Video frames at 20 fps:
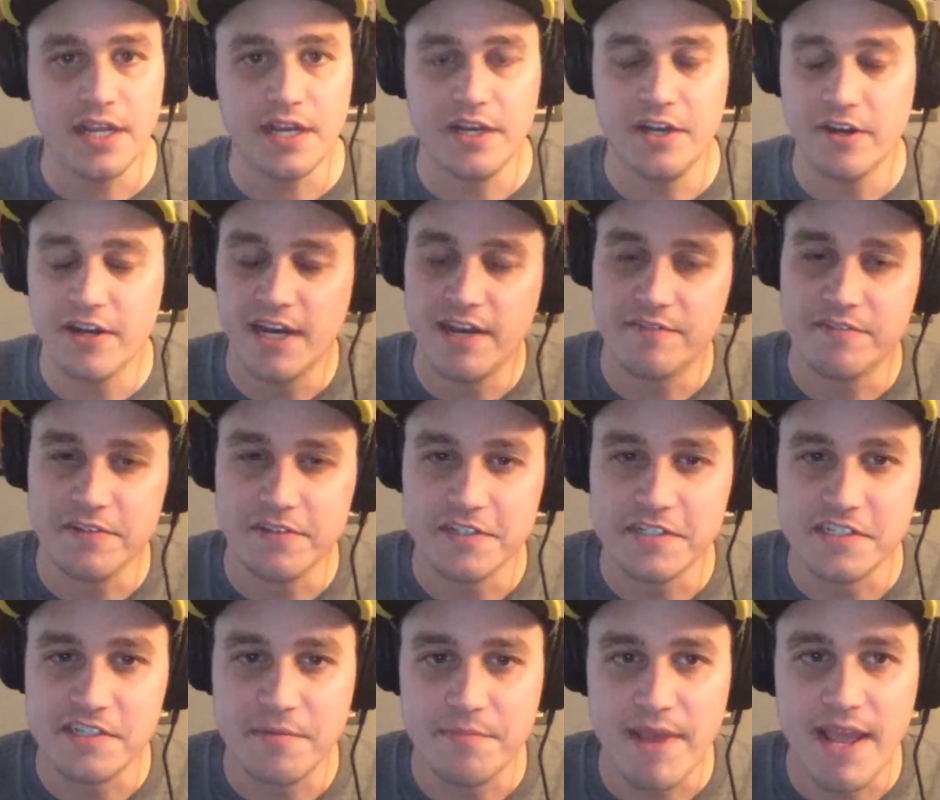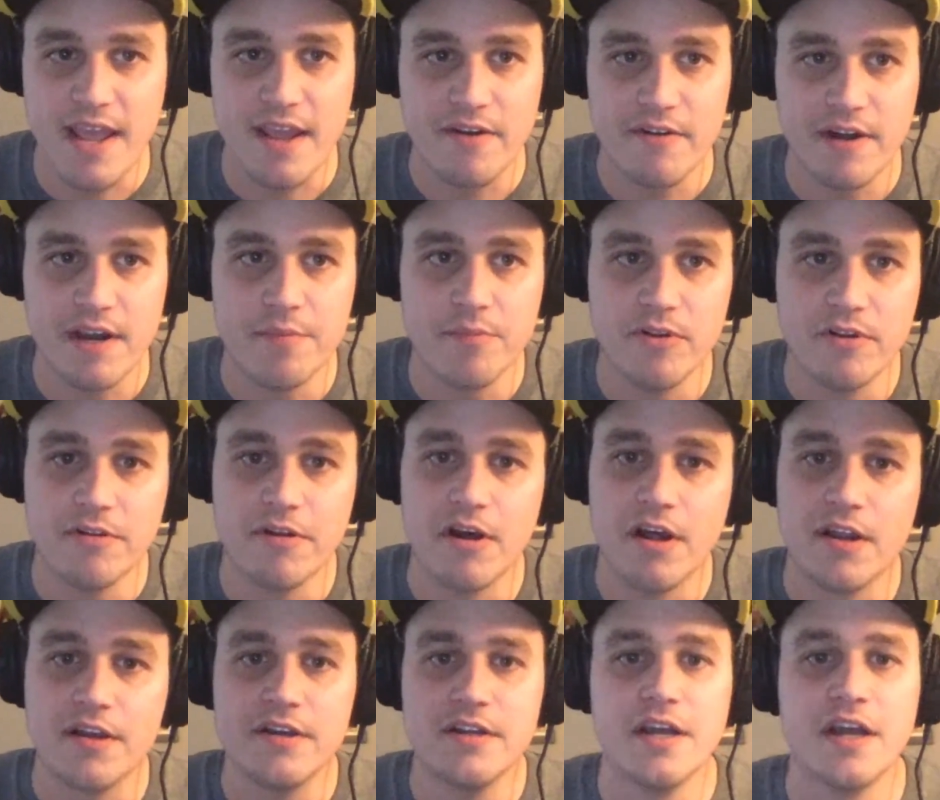and you don't have to listen to Matt ramble
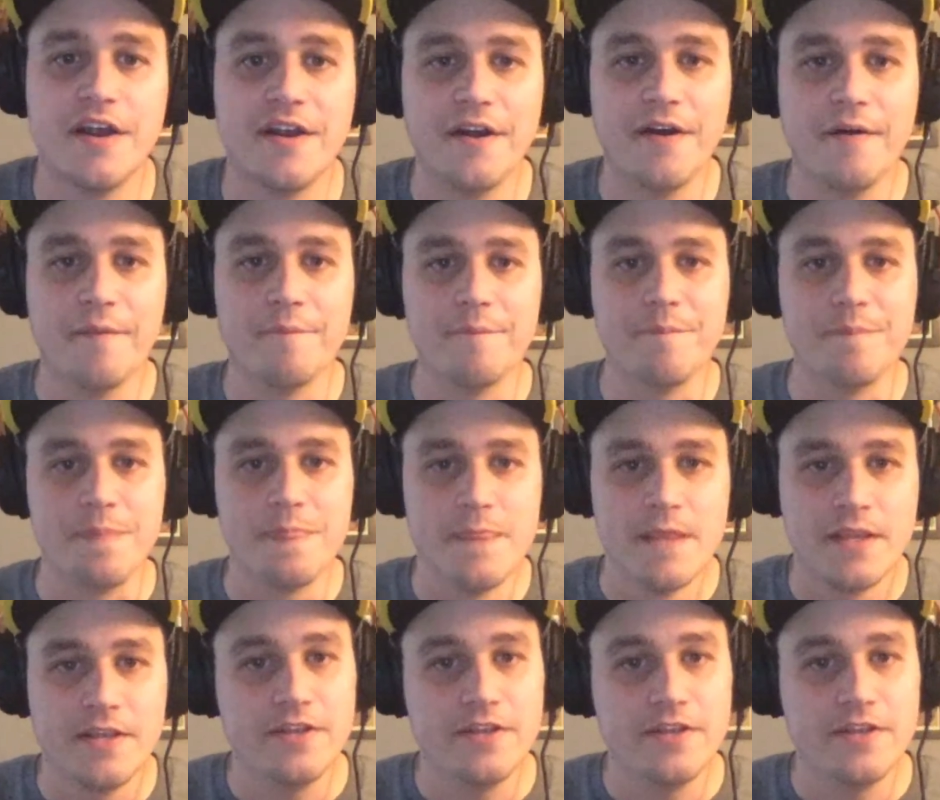on.